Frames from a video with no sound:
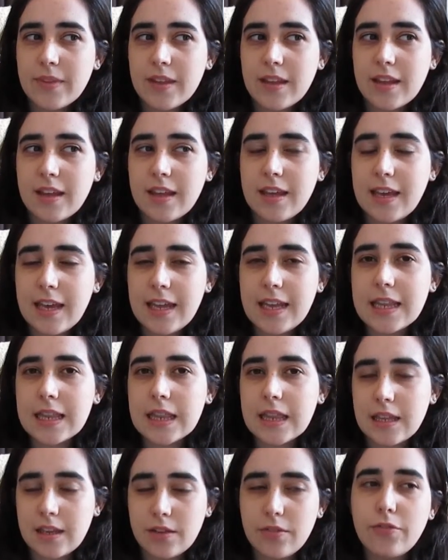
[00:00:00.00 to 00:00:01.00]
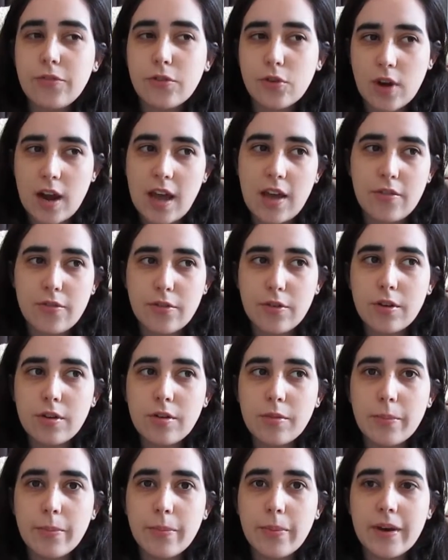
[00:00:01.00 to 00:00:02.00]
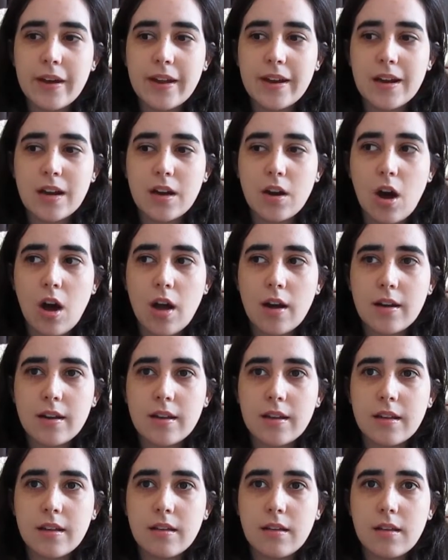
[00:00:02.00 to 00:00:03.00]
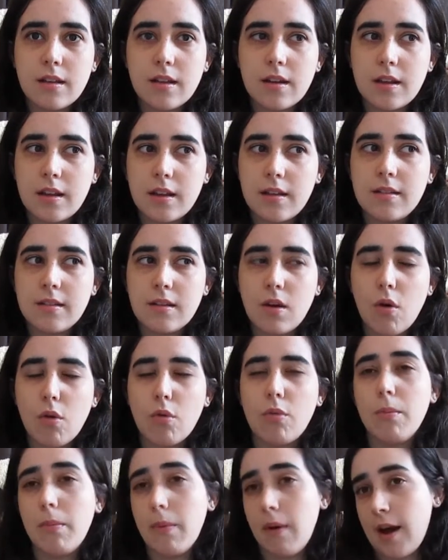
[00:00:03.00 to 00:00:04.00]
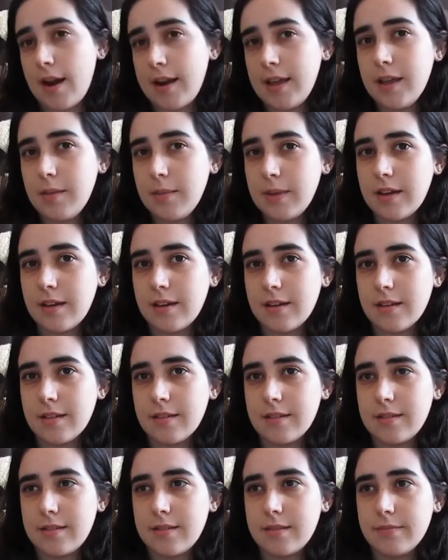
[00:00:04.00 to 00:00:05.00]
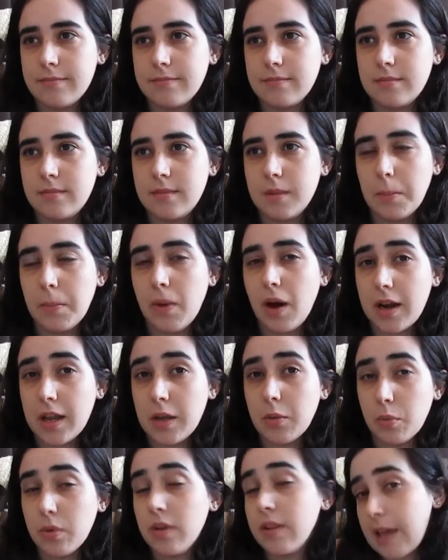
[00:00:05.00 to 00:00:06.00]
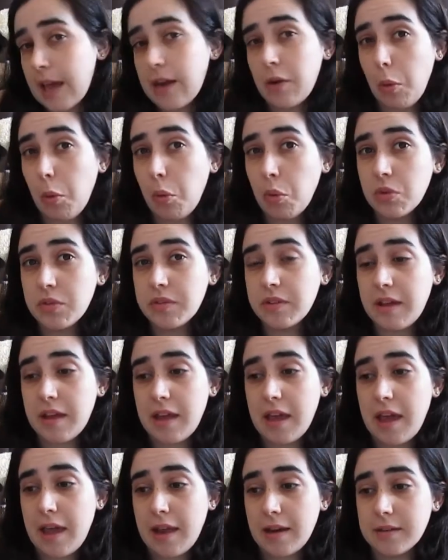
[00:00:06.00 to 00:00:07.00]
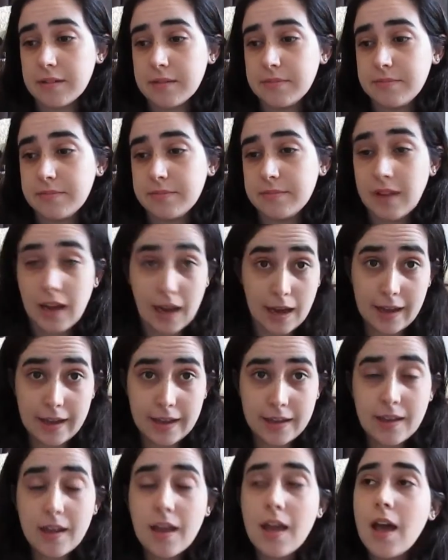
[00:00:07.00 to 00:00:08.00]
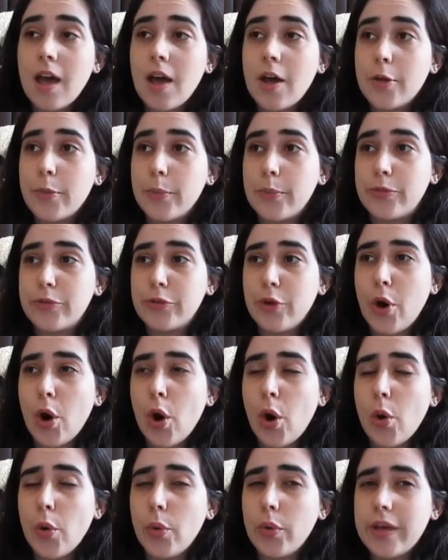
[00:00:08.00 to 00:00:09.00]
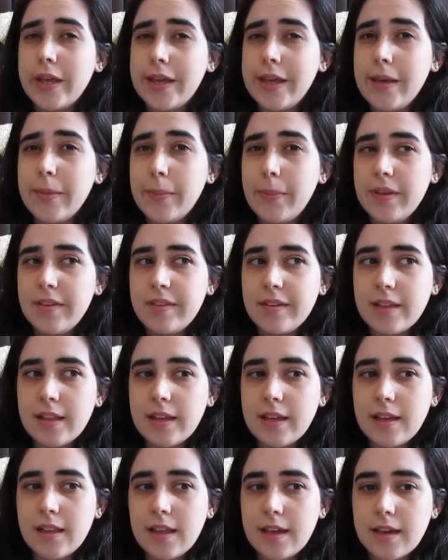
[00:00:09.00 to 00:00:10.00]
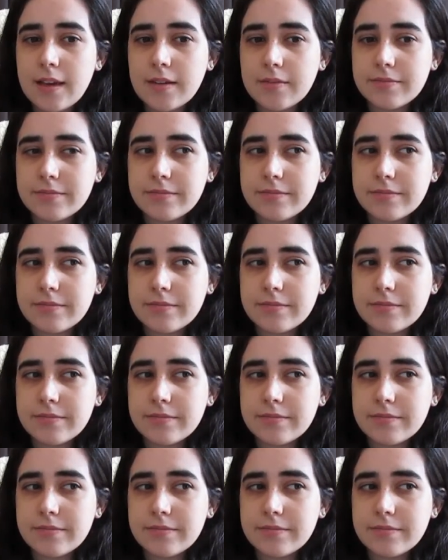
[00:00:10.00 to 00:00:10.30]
he can live forever, but not in his own body, because the body will get old and die. So he basically, like,